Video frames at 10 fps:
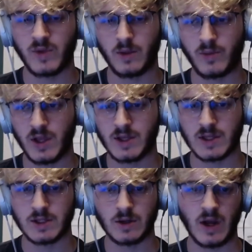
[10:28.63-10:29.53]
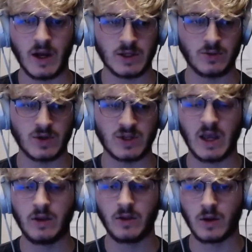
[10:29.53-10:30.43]
of players. They don't act to
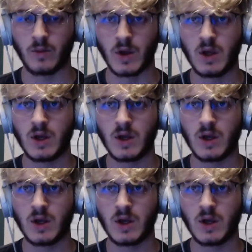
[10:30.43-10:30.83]
retain them.